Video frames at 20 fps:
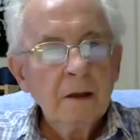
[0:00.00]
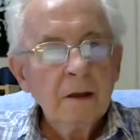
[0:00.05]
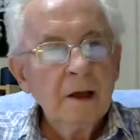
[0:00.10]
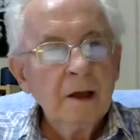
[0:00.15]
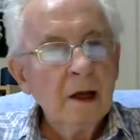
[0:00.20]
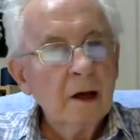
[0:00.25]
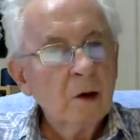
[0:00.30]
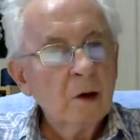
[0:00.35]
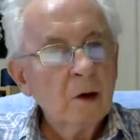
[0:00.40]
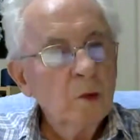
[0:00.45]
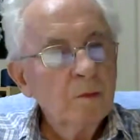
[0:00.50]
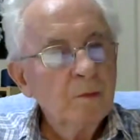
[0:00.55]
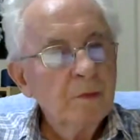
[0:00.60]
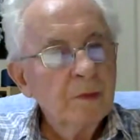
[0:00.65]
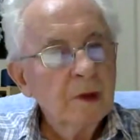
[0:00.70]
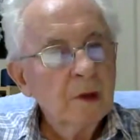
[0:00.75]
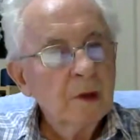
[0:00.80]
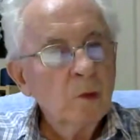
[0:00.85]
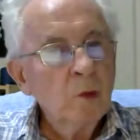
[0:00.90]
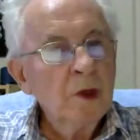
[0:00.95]
Now,
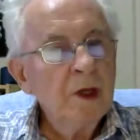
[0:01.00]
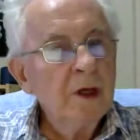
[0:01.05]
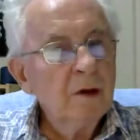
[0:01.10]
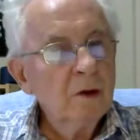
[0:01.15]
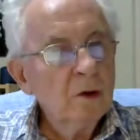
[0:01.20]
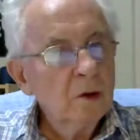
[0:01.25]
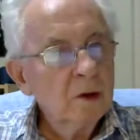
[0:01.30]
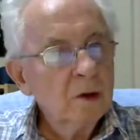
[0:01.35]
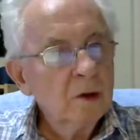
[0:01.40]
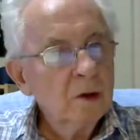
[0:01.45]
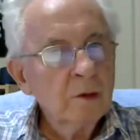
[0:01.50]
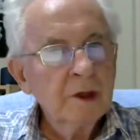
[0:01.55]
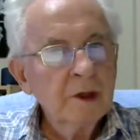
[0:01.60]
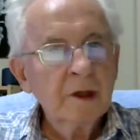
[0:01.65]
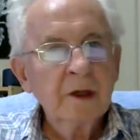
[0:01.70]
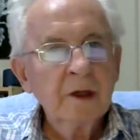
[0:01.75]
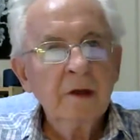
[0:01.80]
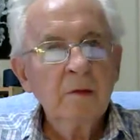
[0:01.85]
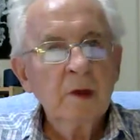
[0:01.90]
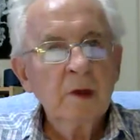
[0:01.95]
we know that
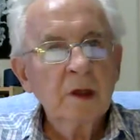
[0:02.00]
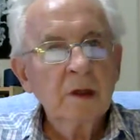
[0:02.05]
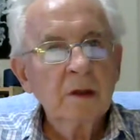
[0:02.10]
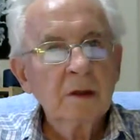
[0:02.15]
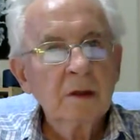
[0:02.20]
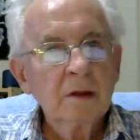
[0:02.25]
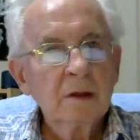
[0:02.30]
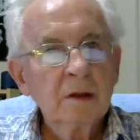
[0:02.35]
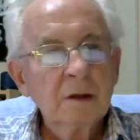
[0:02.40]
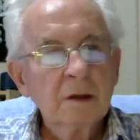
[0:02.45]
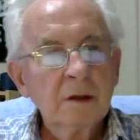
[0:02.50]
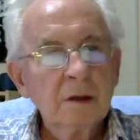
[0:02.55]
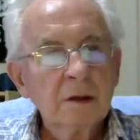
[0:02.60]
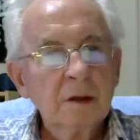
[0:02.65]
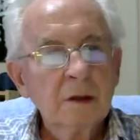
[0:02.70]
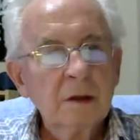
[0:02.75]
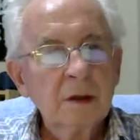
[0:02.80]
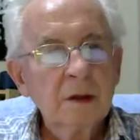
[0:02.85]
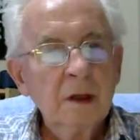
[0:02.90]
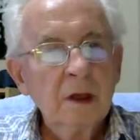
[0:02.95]
we are able.
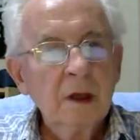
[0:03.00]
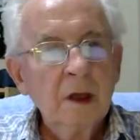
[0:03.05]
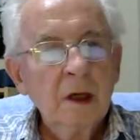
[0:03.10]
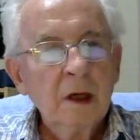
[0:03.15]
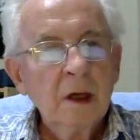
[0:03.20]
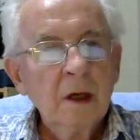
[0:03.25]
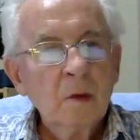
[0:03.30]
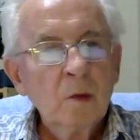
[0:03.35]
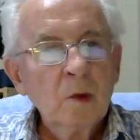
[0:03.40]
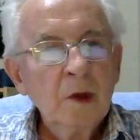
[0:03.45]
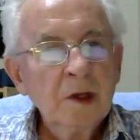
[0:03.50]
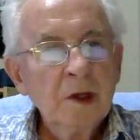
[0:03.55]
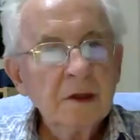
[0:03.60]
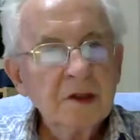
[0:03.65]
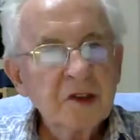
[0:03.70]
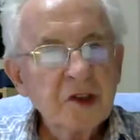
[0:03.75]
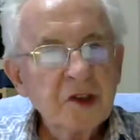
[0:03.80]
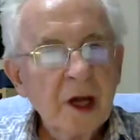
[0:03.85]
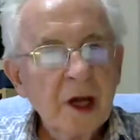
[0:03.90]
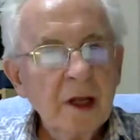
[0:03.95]
We
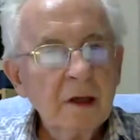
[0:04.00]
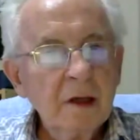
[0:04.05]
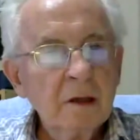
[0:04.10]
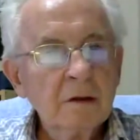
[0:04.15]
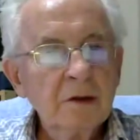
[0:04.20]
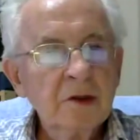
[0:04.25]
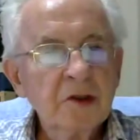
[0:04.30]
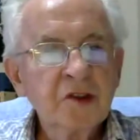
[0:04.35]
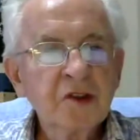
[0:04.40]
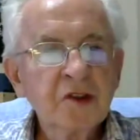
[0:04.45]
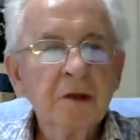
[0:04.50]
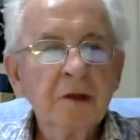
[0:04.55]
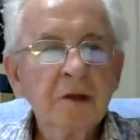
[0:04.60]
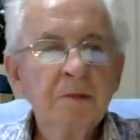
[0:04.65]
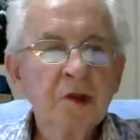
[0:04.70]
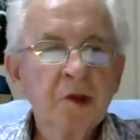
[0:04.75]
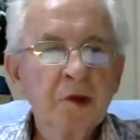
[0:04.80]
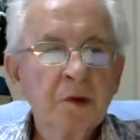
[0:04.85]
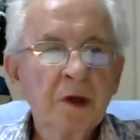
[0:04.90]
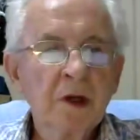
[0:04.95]
understand how the
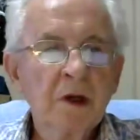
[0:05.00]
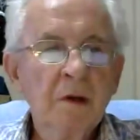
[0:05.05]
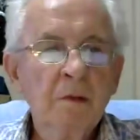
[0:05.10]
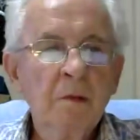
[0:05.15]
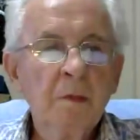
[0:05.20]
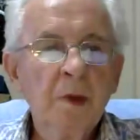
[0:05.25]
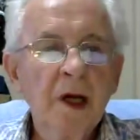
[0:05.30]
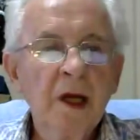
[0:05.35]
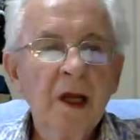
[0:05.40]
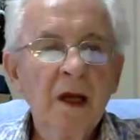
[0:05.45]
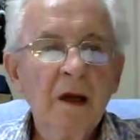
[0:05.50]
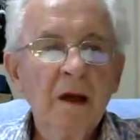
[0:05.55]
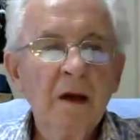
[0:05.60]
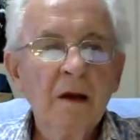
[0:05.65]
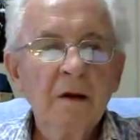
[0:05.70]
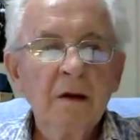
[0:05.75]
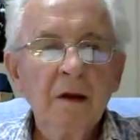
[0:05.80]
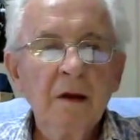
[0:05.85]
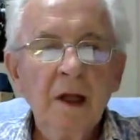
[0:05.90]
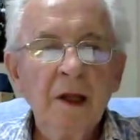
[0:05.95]
scriptures were
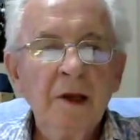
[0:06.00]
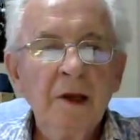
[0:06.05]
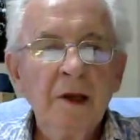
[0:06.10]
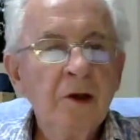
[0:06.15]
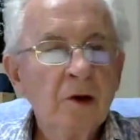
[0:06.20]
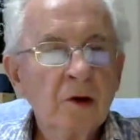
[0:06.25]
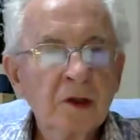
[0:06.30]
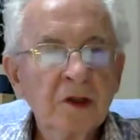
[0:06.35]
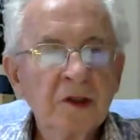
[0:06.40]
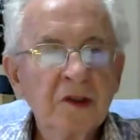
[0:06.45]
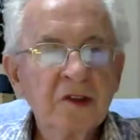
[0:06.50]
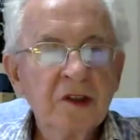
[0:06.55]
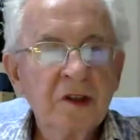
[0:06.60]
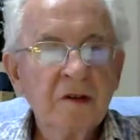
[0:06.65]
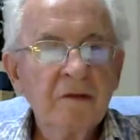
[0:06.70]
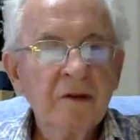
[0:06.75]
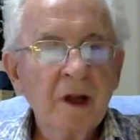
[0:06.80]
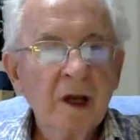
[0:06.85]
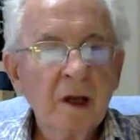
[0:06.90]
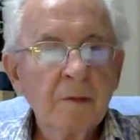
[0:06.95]
compiled and doctrines
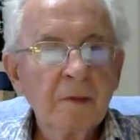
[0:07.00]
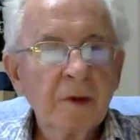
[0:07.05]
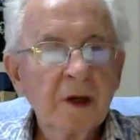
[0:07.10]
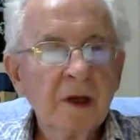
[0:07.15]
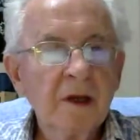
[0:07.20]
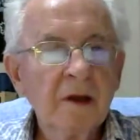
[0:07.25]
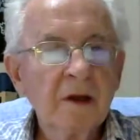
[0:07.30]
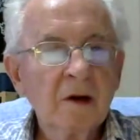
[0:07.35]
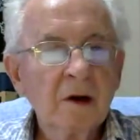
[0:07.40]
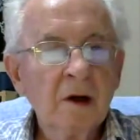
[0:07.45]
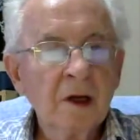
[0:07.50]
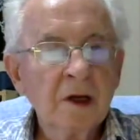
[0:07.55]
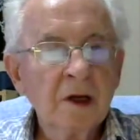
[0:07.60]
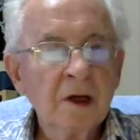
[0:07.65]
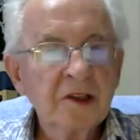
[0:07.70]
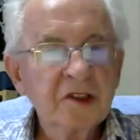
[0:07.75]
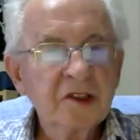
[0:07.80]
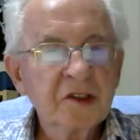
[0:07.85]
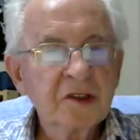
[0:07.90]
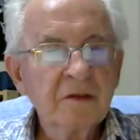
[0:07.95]
developed in the
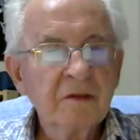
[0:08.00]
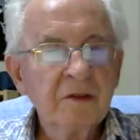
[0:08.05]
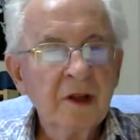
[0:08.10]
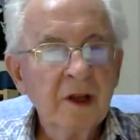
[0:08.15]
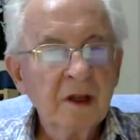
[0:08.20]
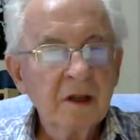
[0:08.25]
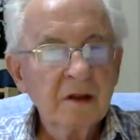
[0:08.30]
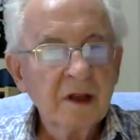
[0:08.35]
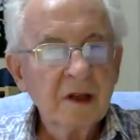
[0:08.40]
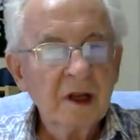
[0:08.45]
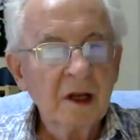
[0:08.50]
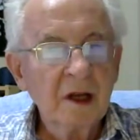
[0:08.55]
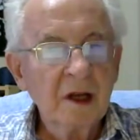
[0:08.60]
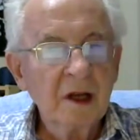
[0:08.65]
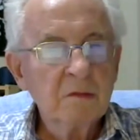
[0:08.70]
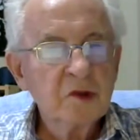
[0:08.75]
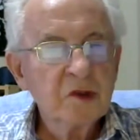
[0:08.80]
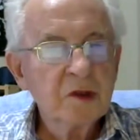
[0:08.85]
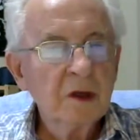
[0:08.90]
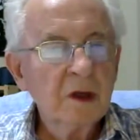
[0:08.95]
context of their
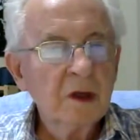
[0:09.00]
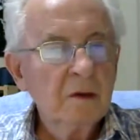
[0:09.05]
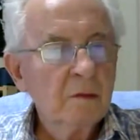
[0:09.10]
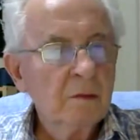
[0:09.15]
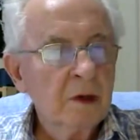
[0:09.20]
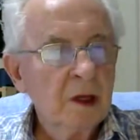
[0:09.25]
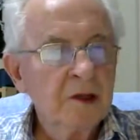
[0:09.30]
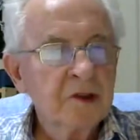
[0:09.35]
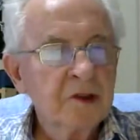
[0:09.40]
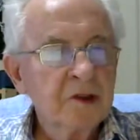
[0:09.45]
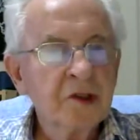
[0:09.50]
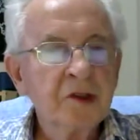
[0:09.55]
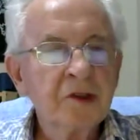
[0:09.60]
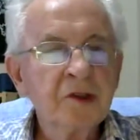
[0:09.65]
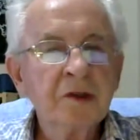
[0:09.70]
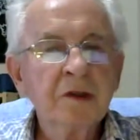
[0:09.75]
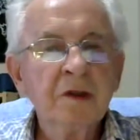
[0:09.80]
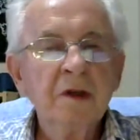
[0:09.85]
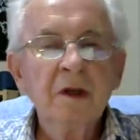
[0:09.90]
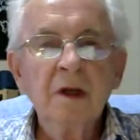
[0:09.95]
times,
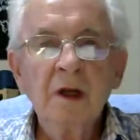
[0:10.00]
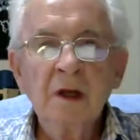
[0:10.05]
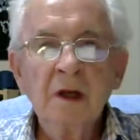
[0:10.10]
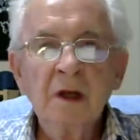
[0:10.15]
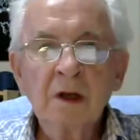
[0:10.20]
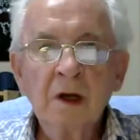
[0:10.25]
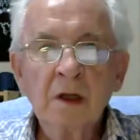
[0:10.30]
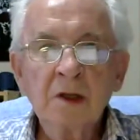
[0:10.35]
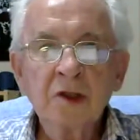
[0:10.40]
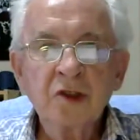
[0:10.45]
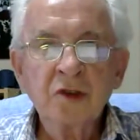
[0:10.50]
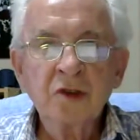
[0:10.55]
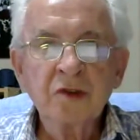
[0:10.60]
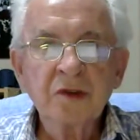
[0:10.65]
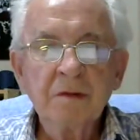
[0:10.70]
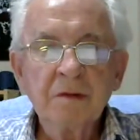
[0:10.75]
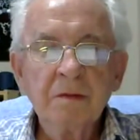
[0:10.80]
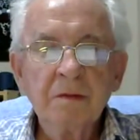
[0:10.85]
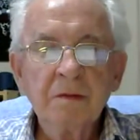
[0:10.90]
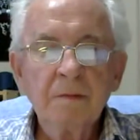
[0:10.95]
places, and
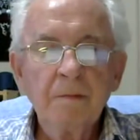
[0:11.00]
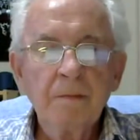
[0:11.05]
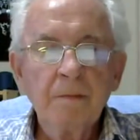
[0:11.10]
cultures.